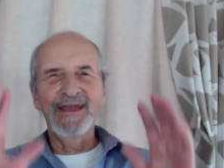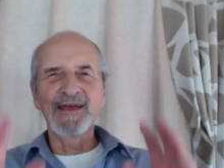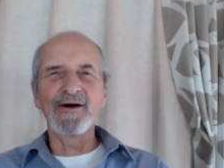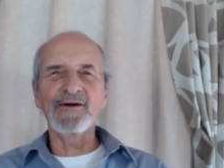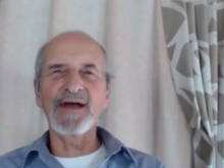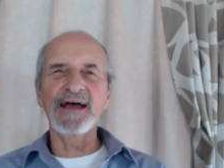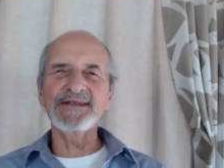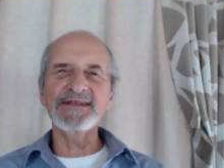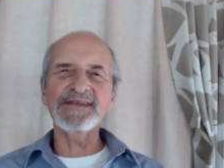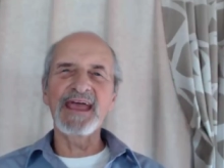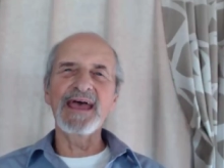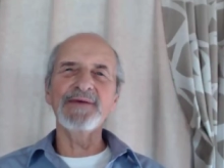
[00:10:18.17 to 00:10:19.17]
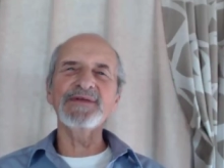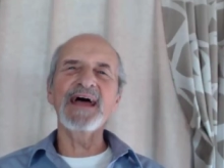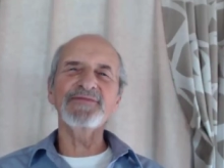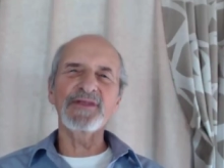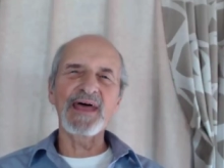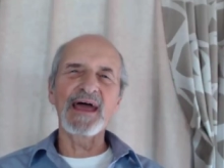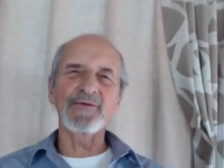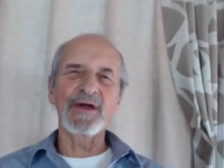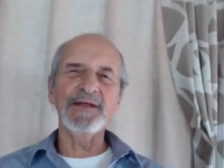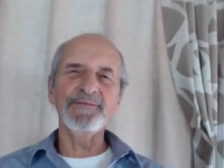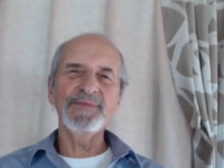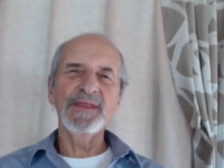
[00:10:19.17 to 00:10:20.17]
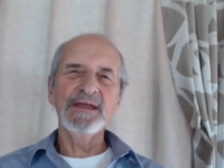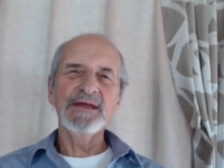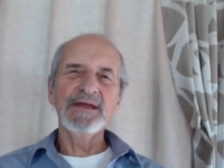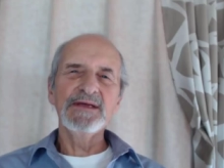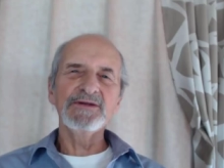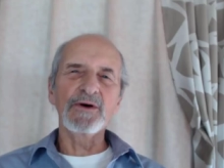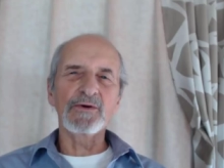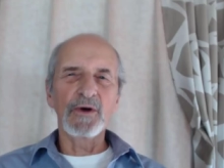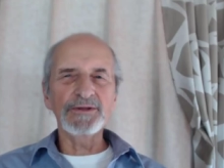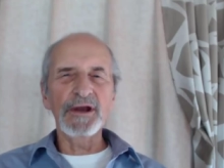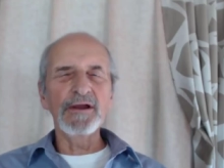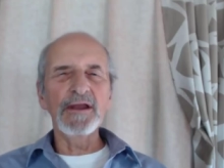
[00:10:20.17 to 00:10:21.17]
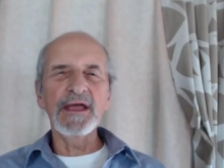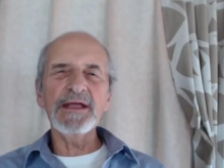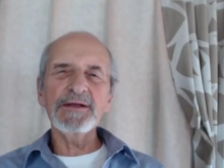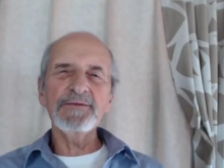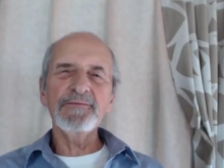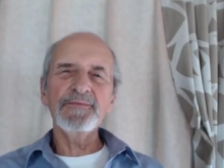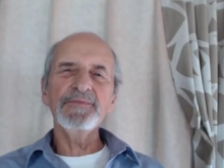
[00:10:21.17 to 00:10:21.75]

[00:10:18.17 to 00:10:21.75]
you get all kinds of scams after that, right? So go to the link,